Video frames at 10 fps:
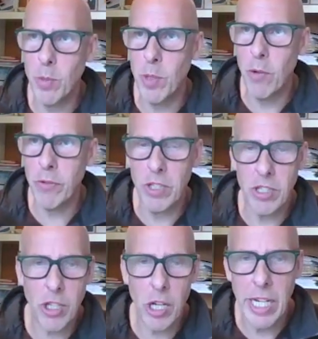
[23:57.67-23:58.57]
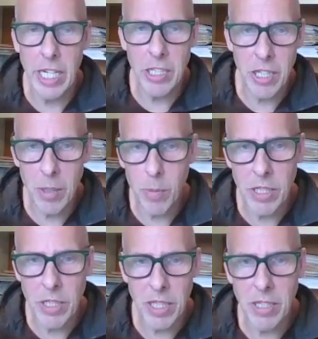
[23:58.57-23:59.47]
we often cite each other
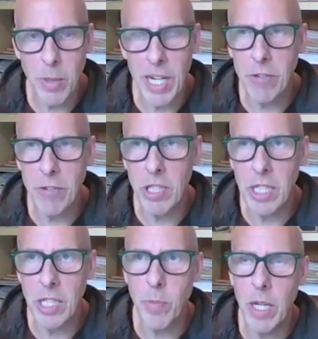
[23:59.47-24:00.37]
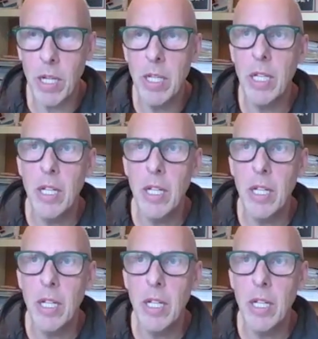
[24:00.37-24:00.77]
because there's similarities. But